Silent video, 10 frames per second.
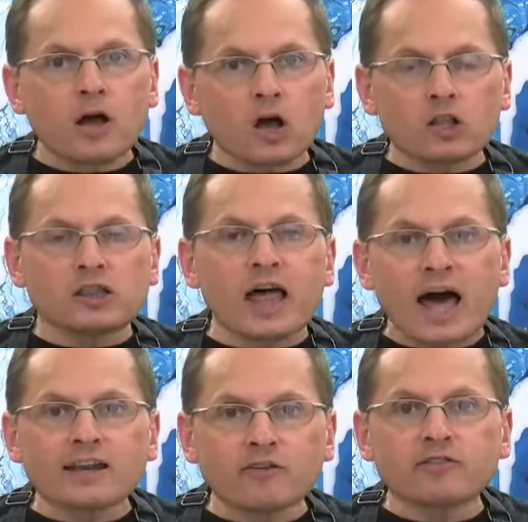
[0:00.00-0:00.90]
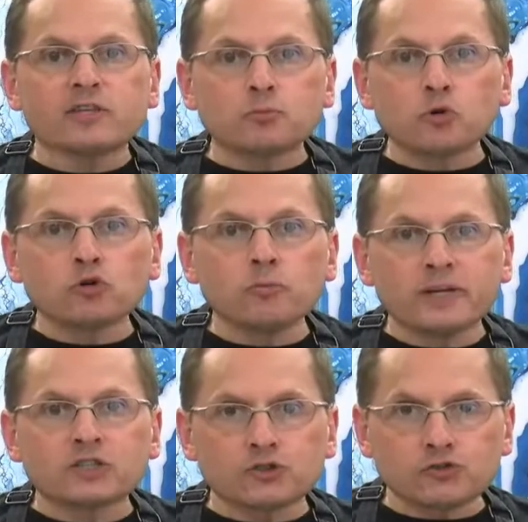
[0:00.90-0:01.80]
a lot of these pearl
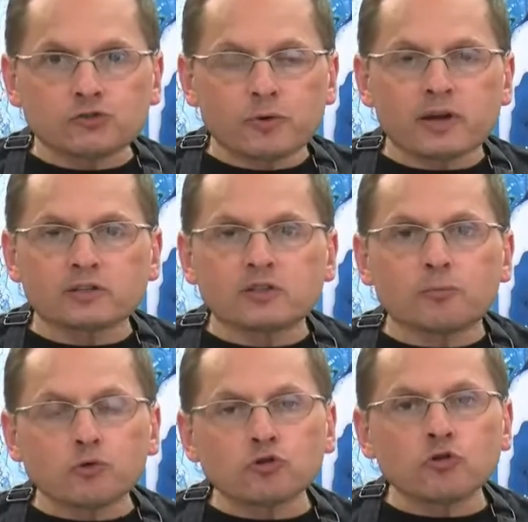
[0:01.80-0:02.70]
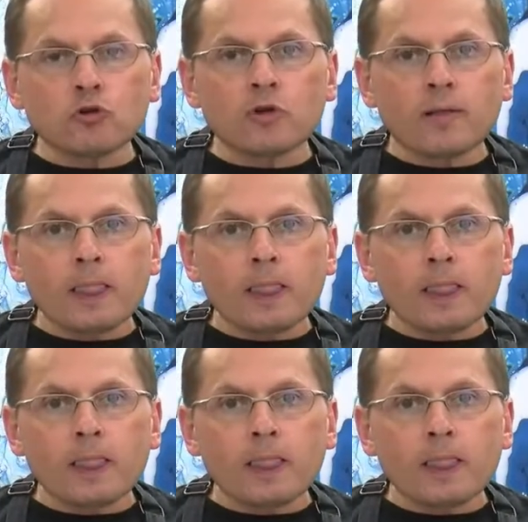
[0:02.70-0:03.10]
mixtures because the pearl